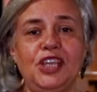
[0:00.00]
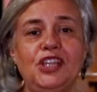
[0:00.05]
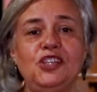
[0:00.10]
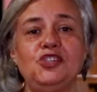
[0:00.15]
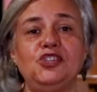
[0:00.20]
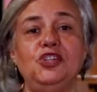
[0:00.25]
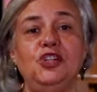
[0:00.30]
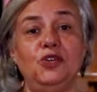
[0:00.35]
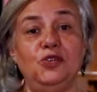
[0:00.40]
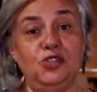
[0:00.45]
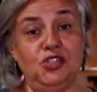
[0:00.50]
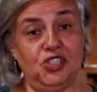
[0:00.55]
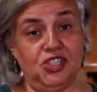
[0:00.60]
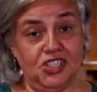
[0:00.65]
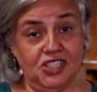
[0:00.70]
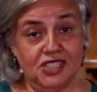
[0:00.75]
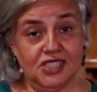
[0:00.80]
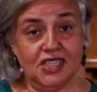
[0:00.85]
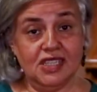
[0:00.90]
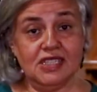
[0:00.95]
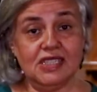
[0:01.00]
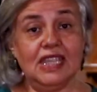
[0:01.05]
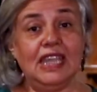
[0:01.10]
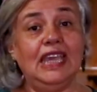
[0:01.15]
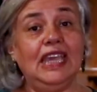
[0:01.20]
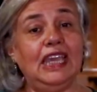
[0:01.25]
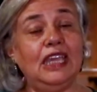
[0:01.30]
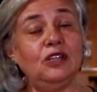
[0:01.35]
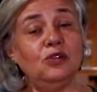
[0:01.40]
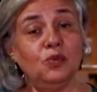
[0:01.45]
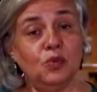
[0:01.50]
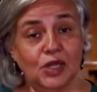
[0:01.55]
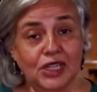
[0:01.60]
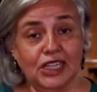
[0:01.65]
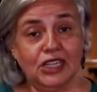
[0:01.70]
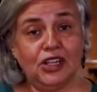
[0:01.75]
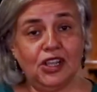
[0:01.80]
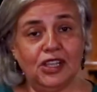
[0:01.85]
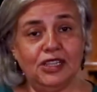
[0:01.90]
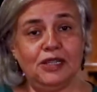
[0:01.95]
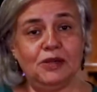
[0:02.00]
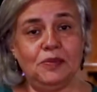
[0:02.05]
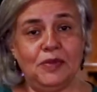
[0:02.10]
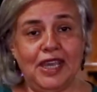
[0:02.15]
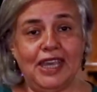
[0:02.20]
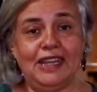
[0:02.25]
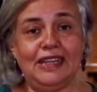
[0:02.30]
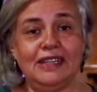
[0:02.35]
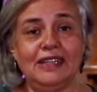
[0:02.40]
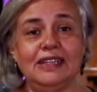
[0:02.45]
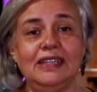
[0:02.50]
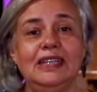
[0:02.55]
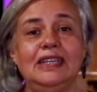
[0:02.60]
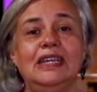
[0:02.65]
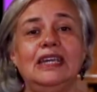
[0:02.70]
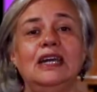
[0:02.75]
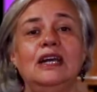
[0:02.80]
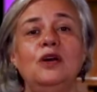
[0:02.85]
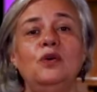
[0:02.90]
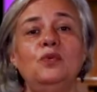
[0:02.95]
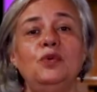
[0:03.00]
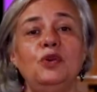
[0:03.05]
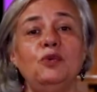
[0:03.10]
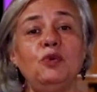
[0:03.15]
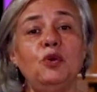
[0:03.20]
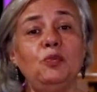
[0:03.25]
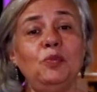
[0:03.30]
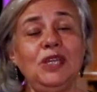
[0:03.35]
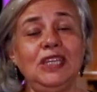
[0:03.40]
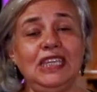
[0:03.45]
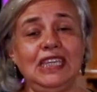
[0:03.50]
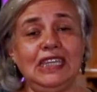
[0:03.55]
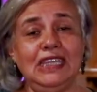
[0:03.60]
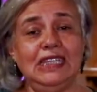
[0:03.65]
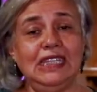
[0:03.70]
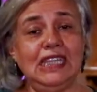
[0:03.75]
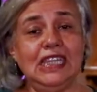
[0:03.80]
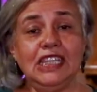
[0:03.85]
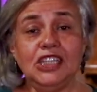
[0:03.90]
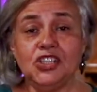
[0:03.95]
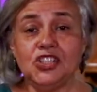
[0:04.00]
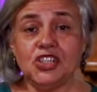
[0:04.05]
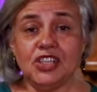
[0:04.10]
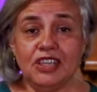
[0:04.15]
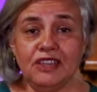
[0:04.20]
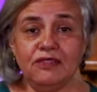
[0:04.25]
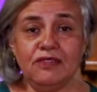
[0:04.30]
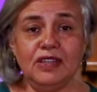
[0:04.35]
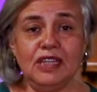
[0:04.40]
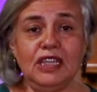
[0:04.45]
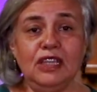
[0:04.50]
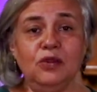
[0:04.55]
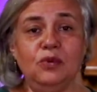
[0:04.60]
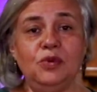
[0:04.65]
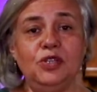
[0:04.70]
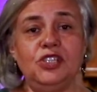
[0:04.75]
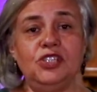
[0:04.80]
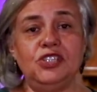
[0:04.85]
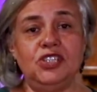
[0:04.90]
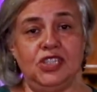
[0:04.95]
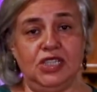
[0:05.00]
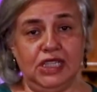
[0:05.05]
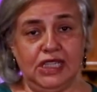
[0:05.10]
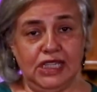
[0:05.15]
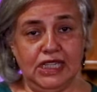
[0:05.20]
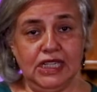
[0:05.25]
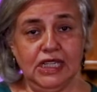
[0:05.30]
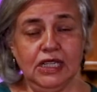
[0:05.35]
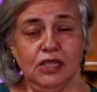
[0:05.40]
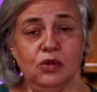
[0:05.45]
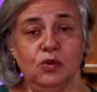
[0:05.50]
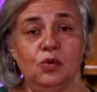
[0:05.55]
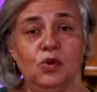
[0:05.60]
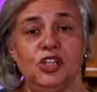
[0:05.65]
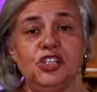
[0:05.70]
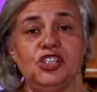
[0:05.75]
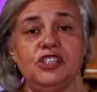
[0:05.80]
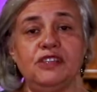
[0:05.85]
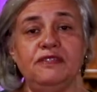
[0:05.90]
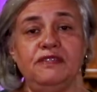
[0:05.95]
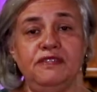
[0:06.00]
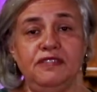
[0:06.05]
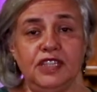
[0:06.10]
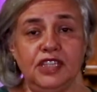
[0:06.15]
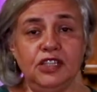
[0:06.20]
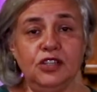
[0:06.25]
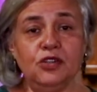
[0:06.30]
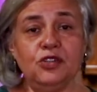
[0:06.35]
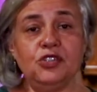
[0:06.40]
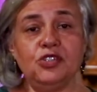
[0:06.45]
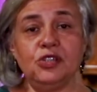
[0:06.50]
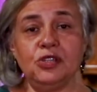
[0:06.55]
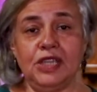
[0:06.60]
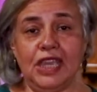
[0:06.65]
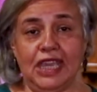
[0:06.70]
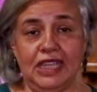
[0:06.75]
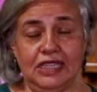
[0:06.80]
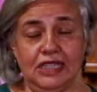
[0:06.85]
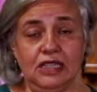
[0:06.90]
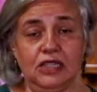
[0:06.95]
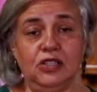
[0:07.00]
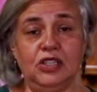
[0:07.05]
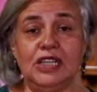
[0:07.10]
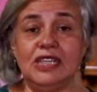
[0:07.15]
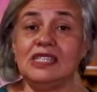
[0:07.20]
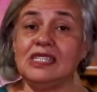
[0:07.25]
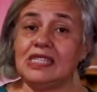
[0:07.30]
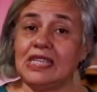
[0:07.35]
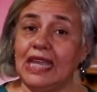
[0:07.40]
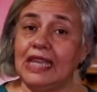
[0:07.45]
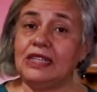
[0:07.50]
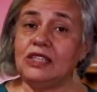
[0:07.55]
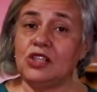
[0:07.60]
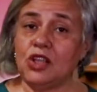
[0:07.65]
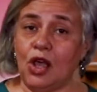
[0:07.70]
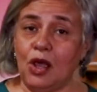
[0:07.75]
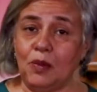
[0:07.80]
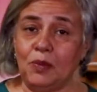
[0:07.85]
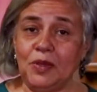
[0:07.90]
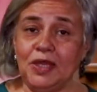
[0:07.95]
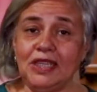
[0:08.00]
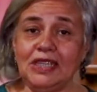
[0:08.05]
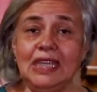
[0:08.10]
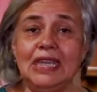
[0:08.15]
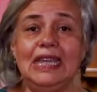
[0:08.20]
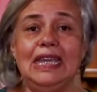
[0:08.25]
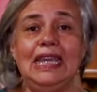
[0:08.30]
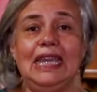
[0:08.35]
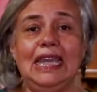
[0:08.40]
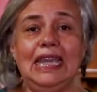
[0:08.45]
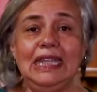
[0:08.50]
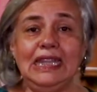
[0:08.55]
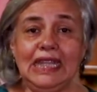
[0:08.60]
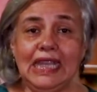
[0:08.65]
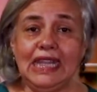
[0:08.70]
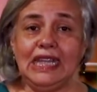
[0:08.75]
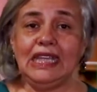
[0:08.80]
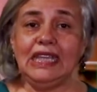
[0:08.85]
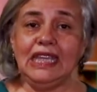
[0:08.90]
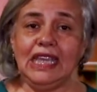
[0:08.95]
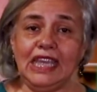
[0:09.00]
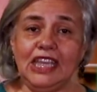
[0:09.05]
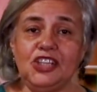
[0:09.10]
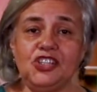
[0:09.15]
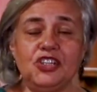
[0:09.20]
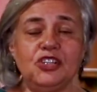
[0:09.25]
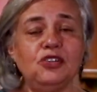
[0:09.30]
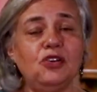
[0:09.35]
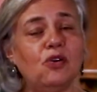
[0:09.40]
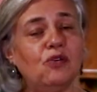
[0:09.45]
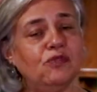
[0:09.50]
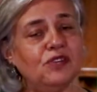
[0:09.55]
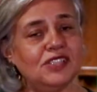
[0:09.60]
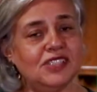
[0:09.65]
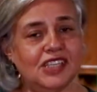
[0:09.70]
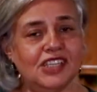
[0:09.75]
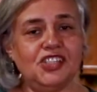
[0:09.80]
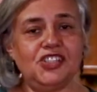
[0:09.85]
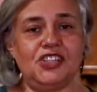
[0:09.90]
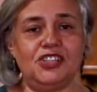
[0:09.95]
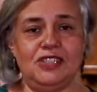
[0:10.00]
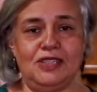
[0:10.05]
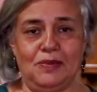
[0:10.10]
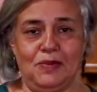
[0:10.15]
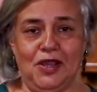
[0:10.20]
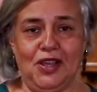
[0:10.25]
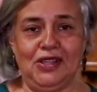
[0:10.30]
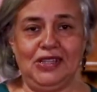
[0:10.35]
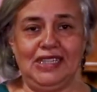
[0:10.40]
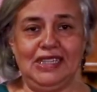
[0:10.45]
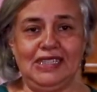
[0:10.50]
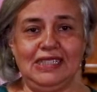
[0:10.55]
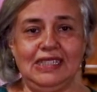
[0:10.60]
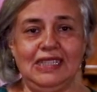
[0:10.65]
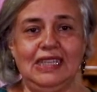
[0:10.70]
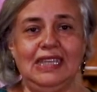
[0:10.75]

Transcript: get to know Jesus and one another better. We will begin each evening with dinner, watch a video together on a set topic, and then engage in conversations about it.